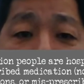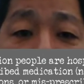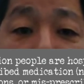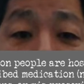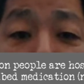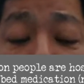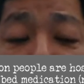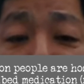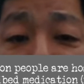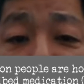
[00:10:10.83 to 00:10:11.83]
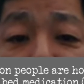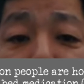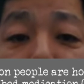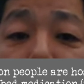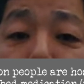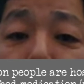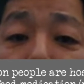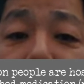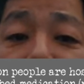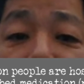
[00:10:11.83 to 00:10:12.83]
approximately
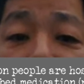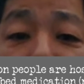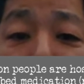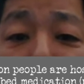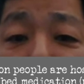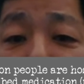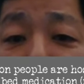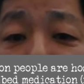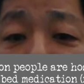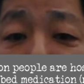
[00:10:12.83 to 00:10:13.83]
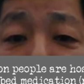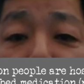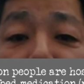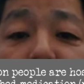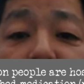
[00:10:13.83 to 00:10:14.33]
1.9 million people are